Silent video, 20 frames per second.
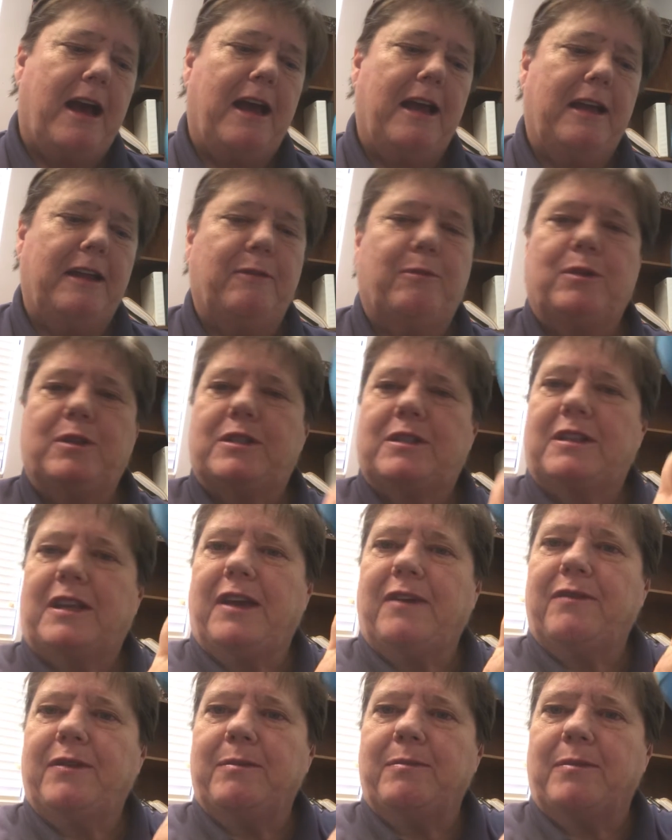It was
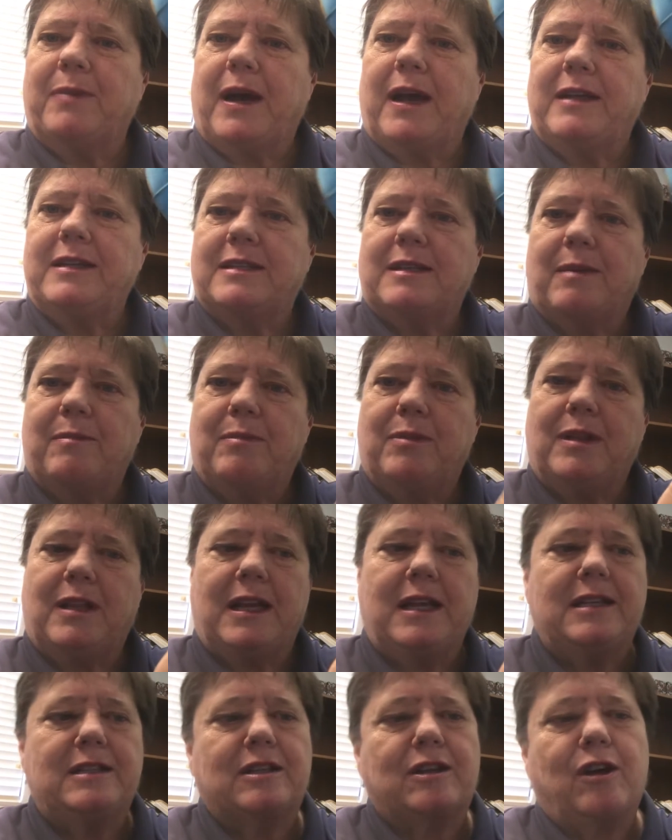given by some
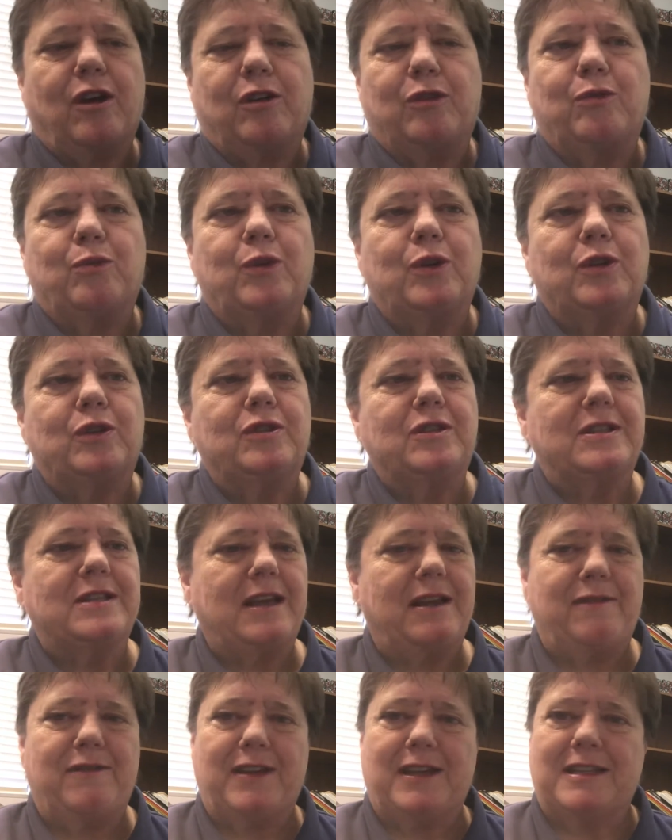place called World
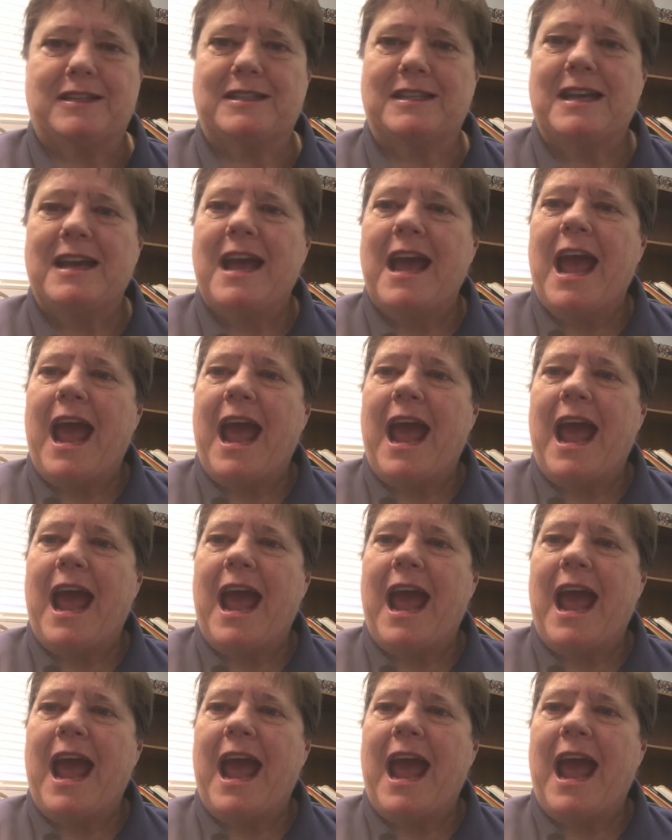Savings.